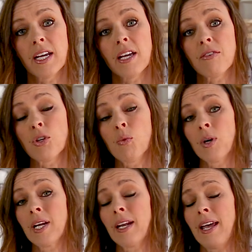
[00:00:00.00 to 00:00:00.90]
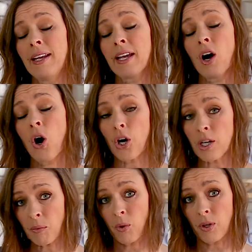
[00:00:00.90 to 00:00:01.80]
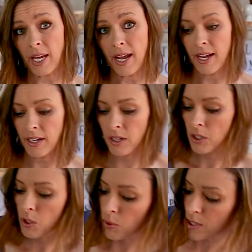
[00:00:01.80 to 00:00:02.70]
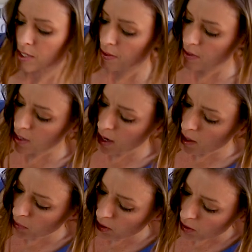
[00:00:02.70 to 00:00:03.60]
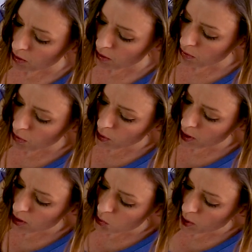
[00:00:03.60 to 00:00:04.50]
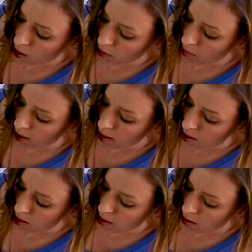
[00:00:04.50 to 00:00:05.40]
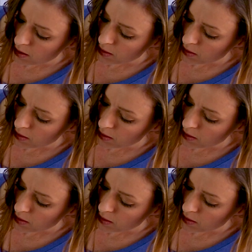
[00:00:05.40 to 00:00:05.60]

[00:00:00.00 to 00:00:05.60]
If you wanted a hard-boiled egg, you will set the timer for 12 minutes.